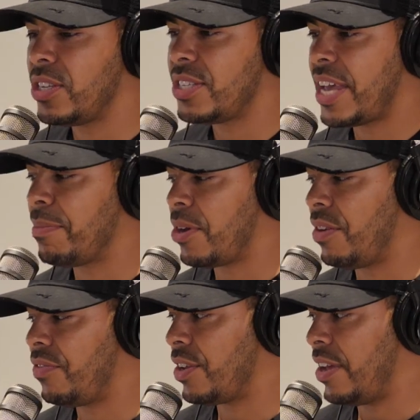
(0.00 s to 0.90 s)
the same kind
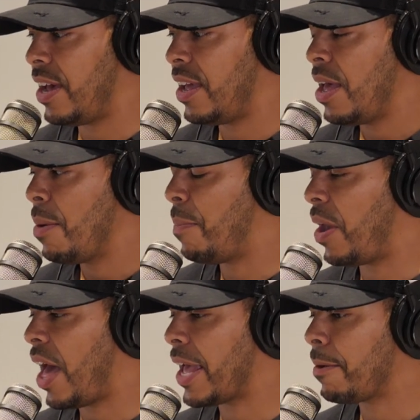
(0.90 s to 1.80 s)
of thing, yeah?
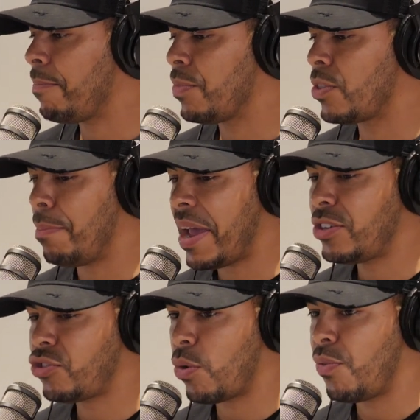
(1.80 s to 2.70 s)
But, like, the main
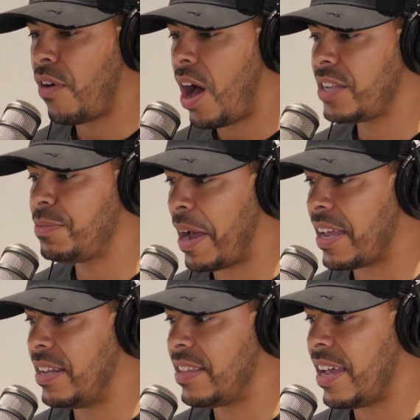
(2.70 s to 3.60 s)
struggle for us back
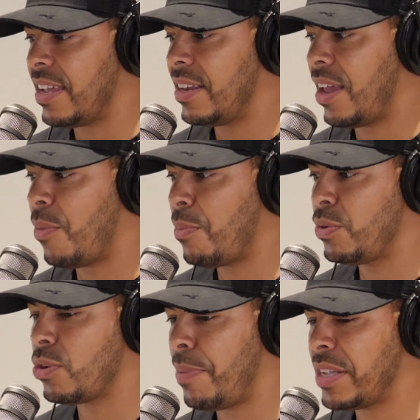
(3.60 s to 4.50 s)
in the day, like, when we
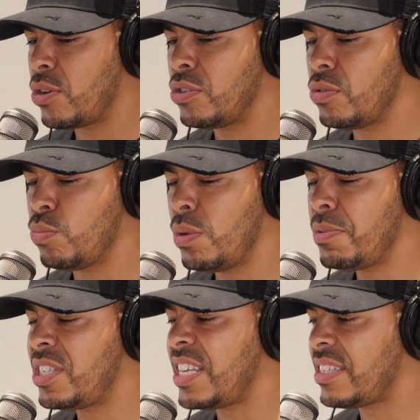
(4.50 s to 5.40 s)
was on peds, because we
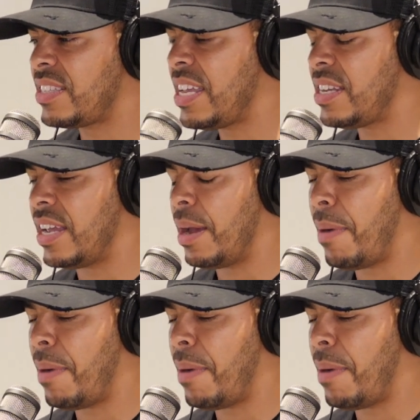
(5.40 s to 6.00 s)
was 16, yeah?